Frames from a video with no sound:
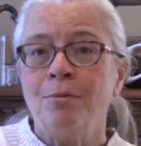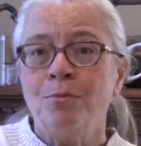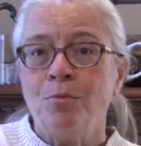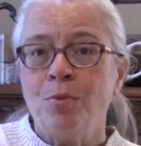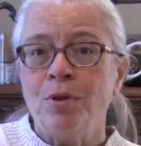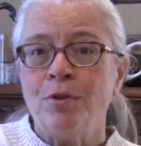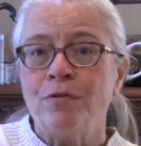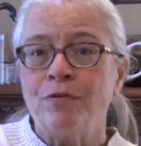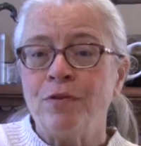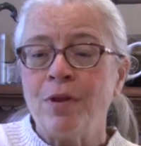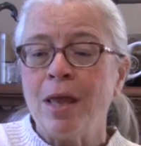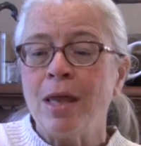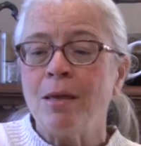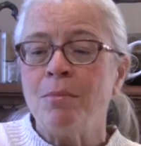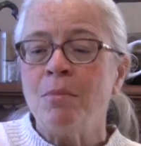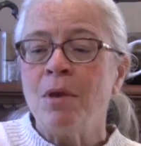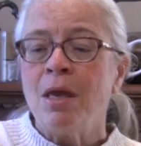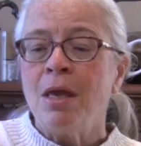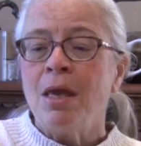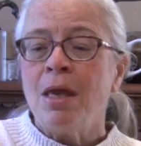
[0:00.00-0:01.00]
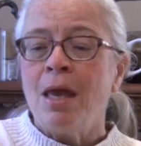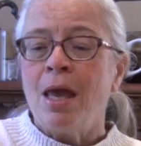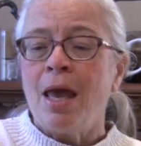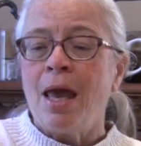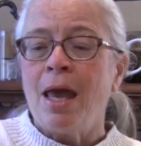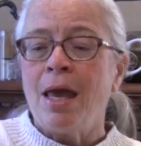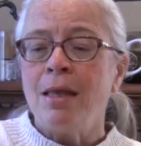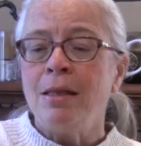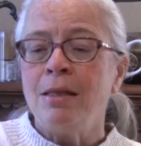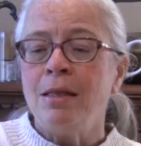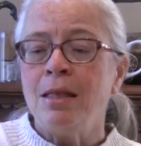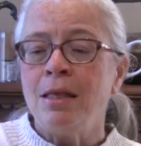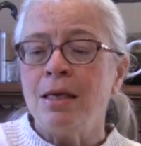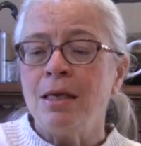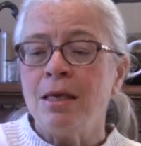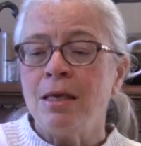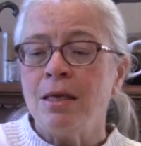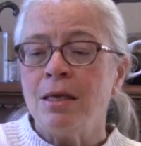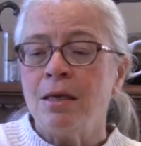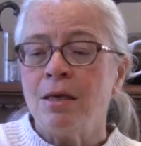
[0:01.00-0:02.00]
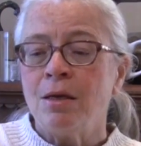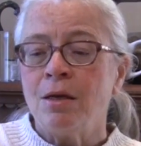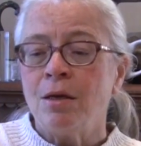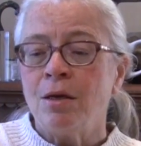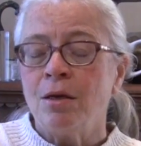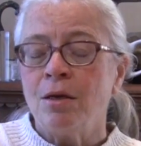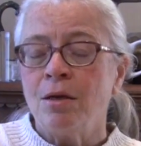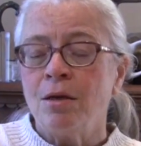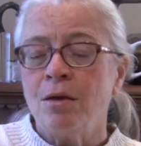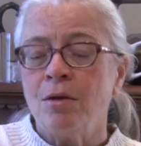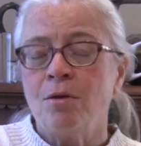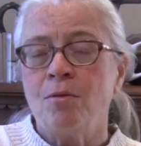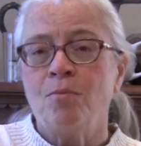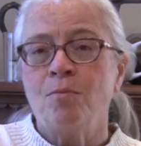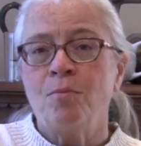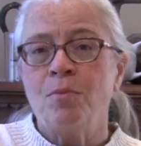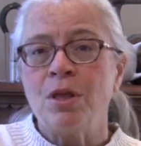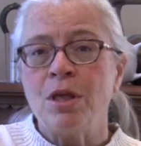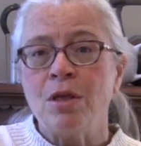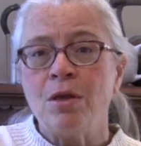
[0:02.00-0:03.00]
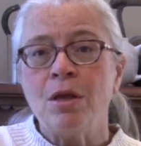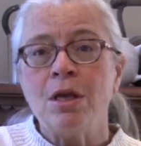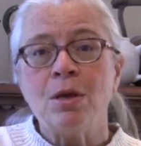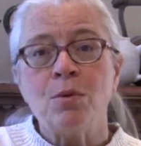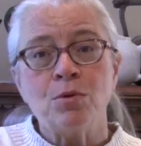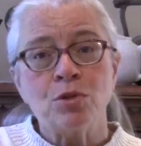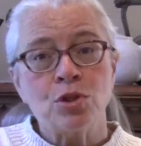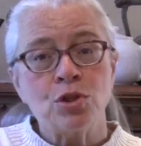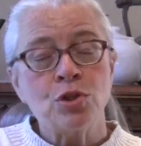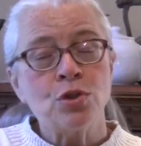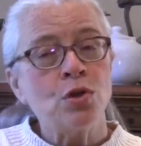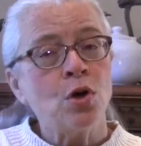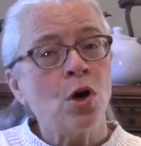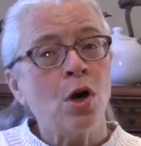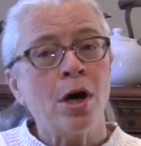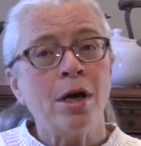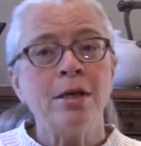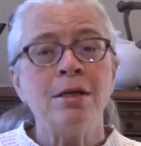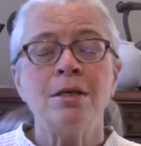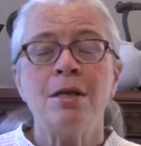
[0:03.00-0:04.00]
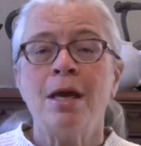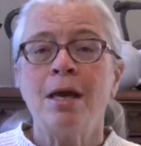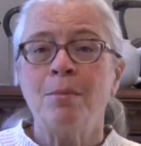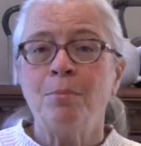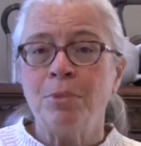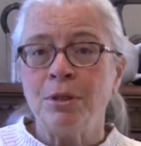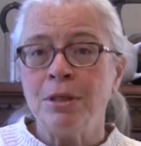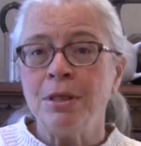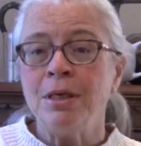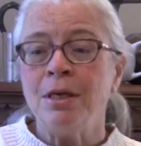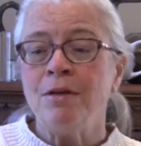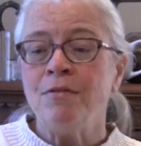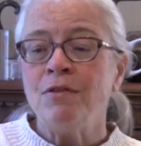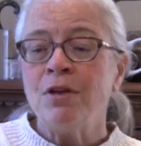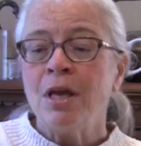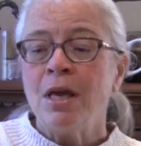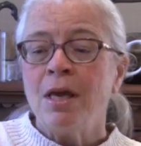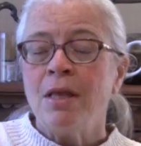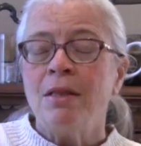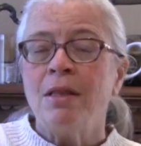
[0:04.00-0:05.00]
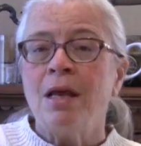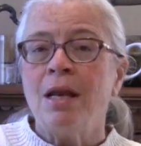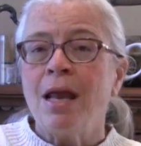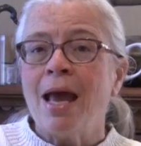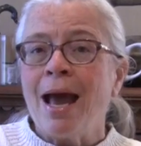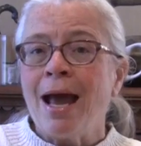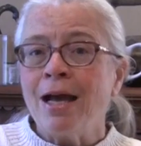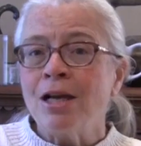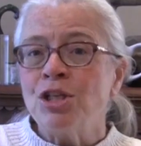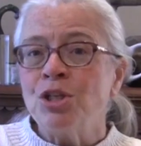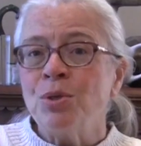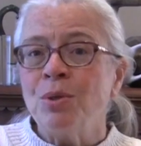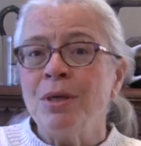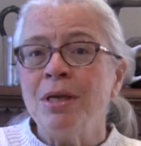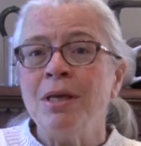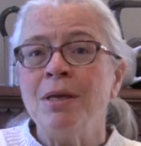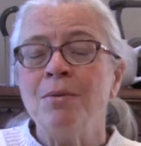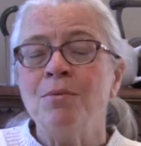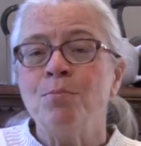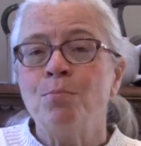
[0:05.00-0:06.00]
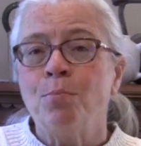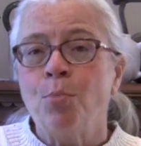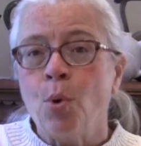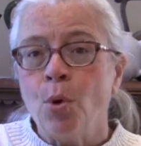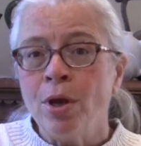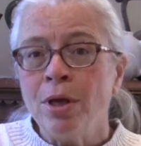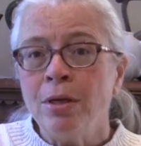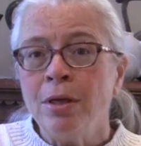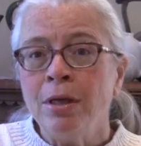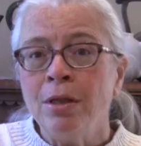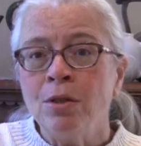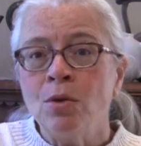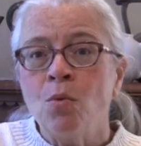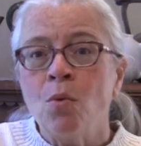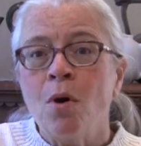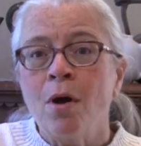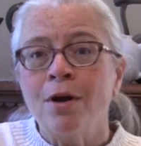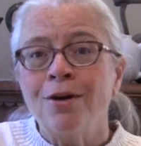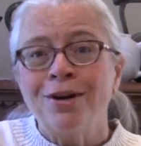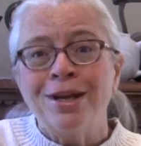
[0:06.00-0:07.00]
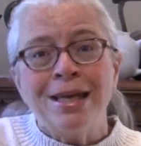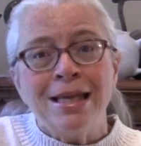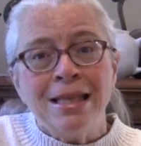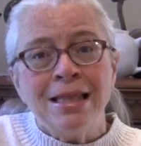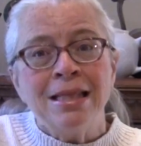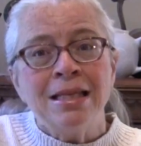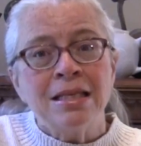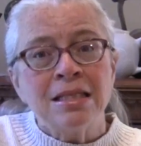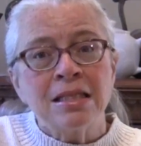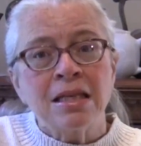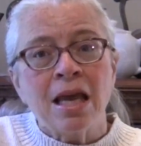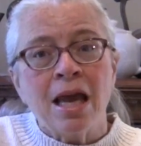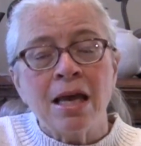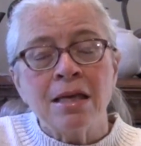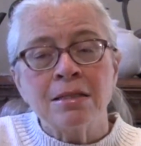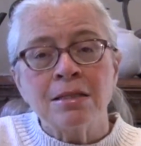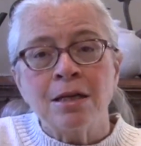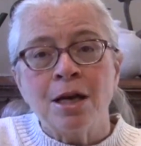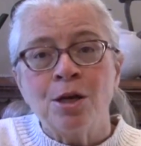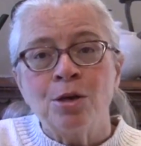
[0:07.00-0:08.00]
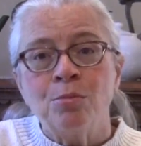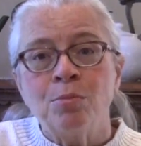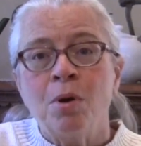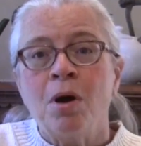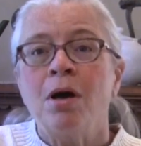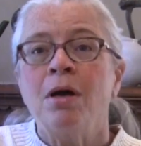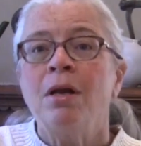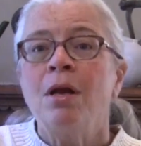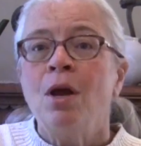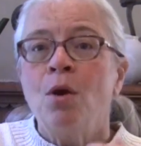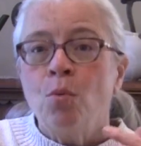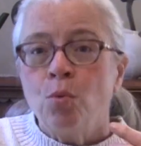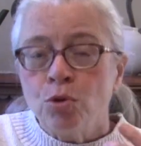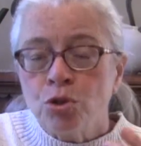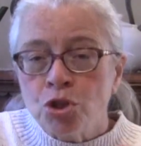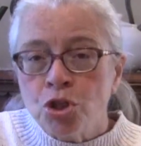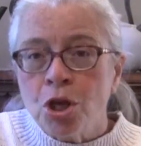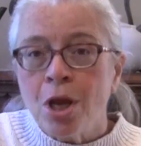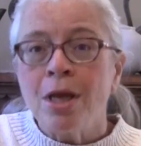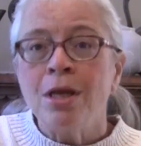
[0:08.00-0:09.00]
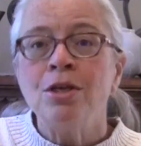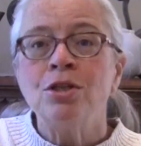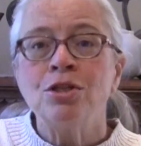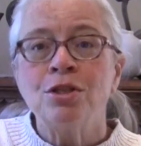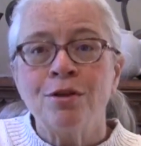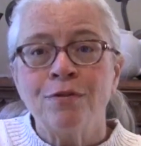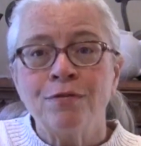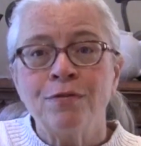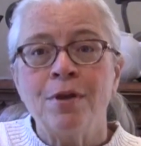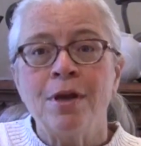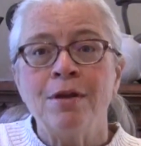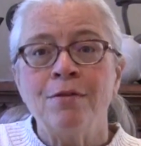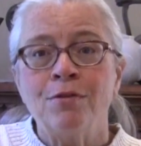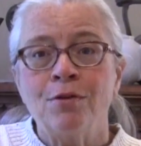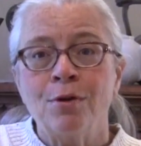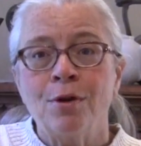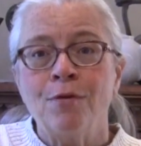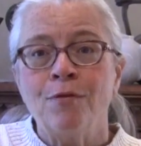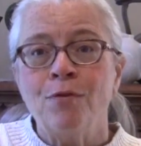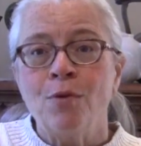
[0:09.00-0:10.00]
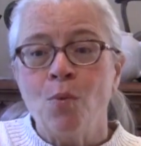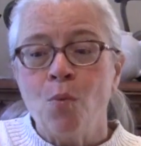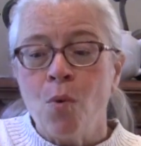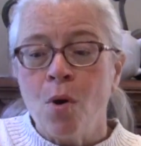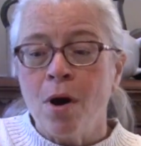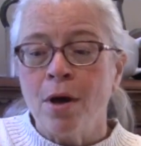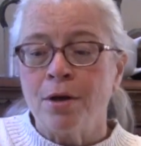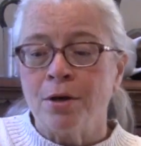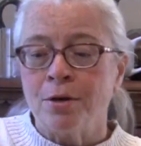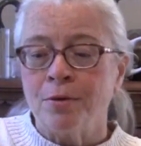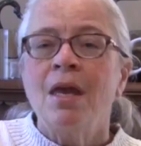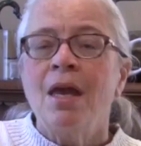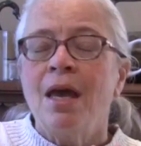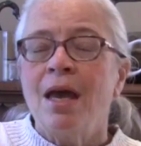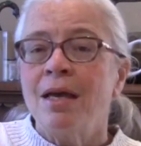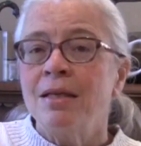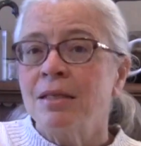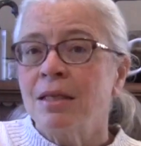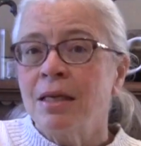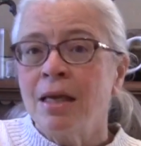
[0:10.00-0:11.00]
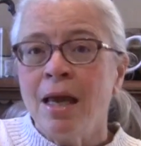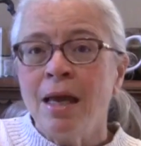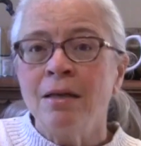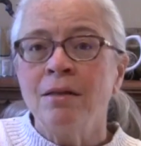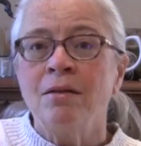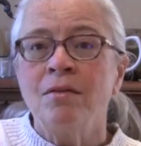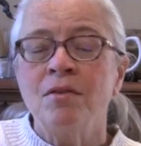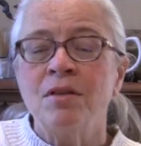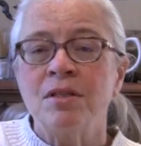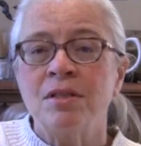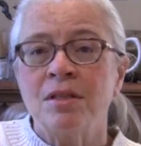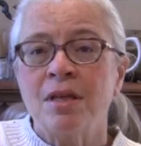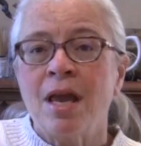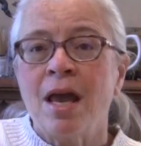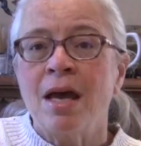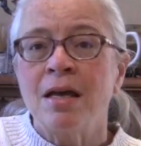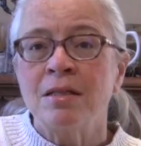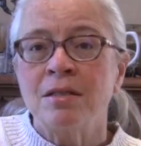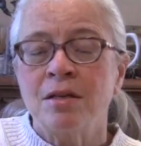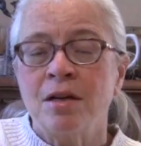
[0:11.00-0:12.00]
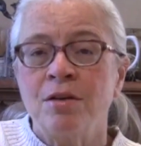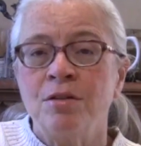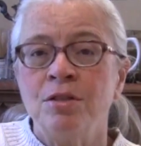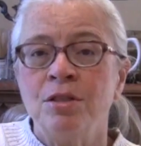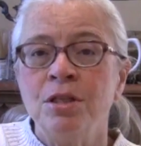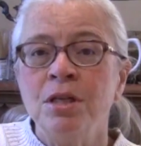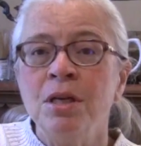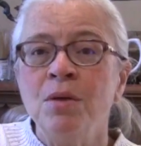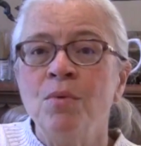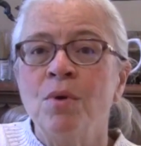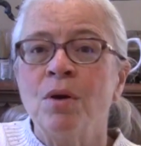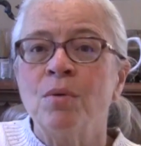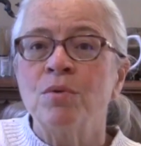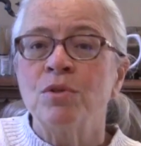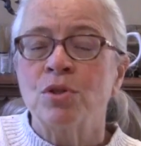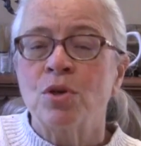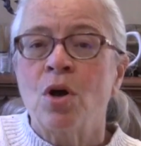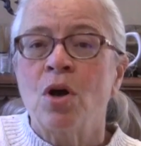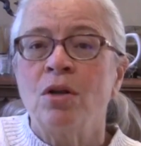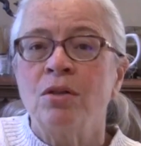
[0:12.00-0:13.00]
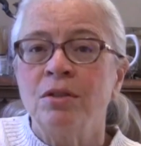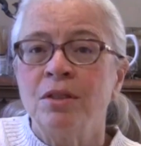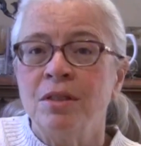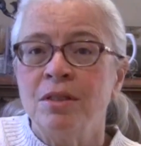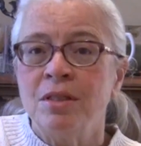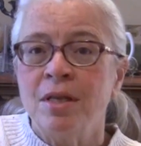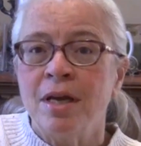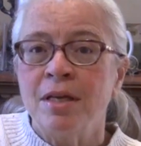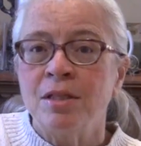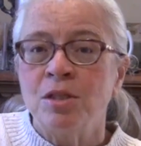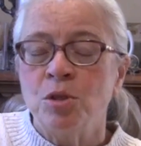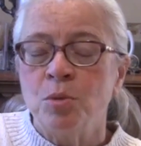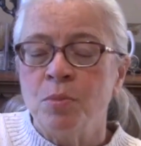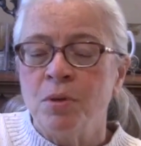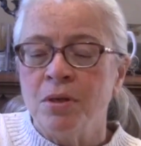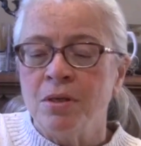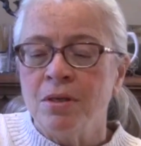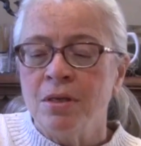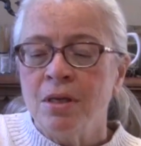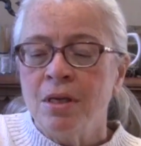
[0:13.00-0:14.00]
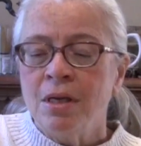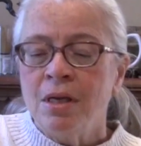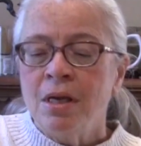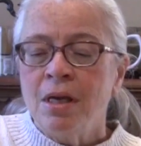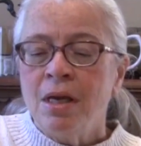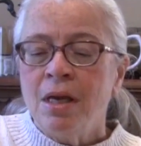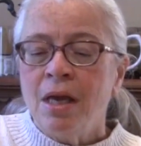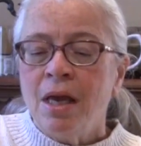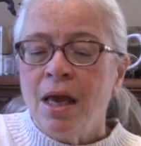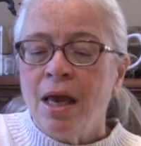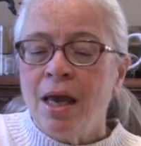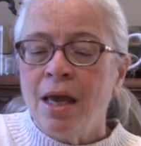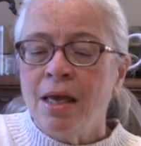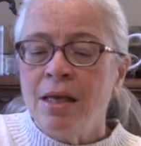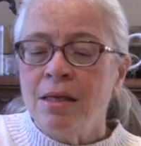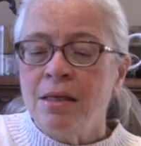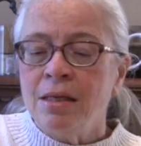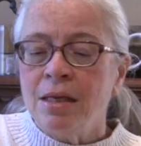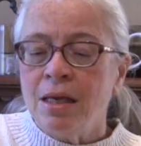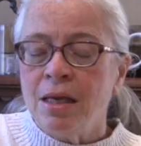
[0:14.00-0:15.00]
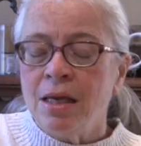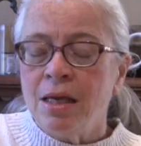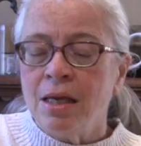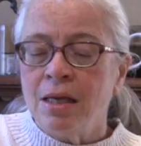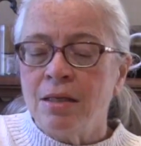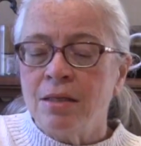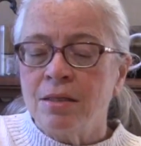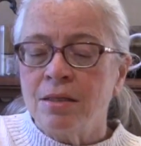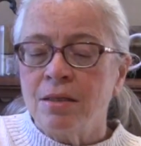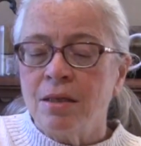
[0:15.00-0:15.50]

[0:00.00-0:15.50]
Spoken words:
with a flame, and it was thought and believed that actually boiling the water in this cast iron pot will change the flavor of the water. As a kettle, this cast iron teaware was called a tetsubin, and it